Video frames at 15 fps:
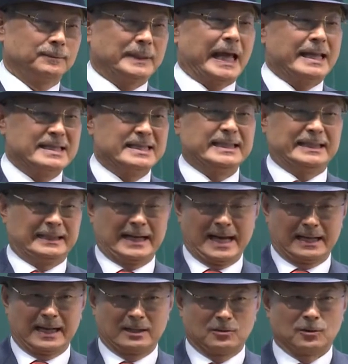currently
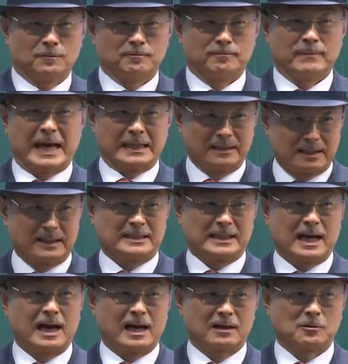in the process
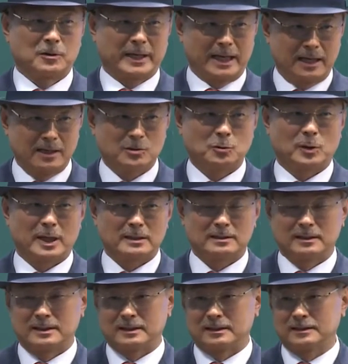of talking
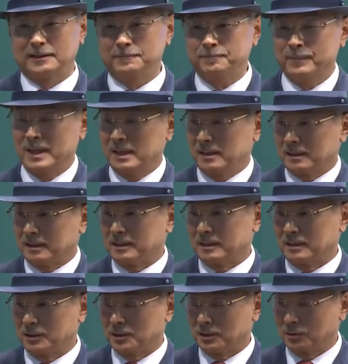about
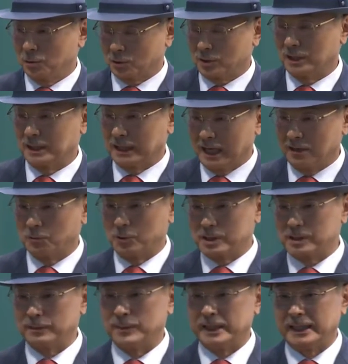this project.
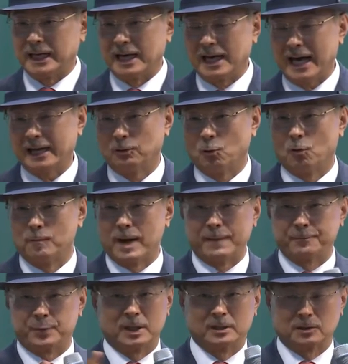They
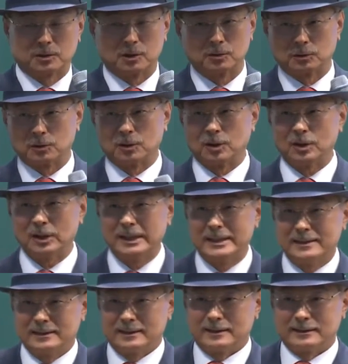proposed that they would give
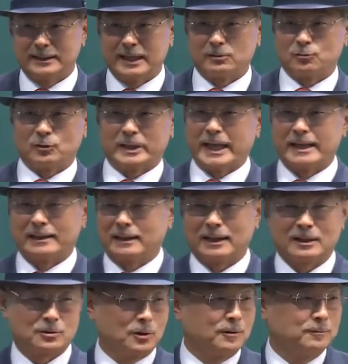us
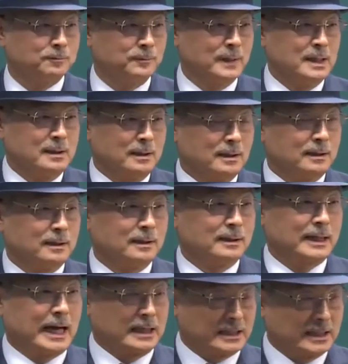about
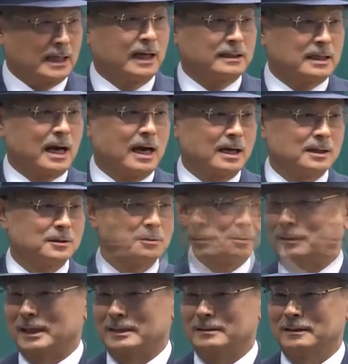40 acres.
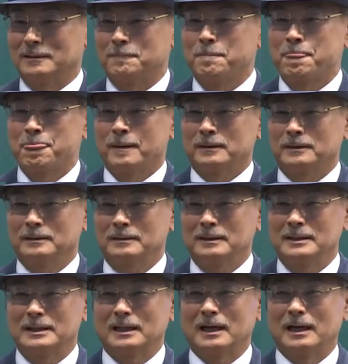Considering
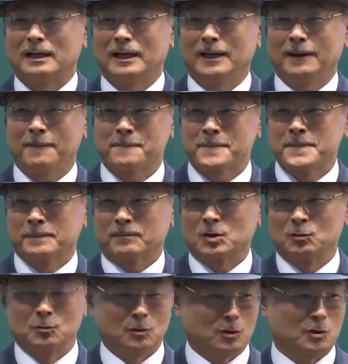all of this,
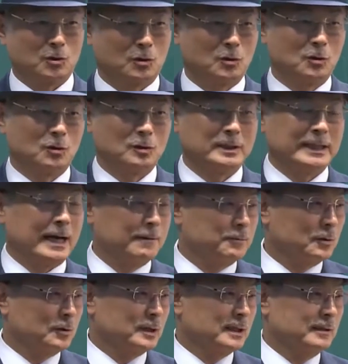we're
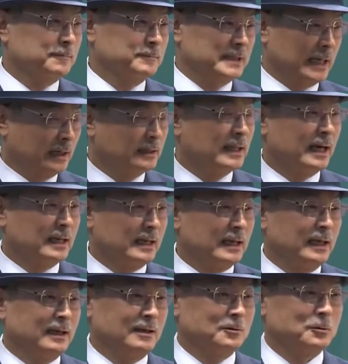expecting
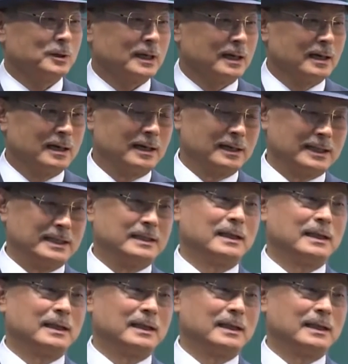very great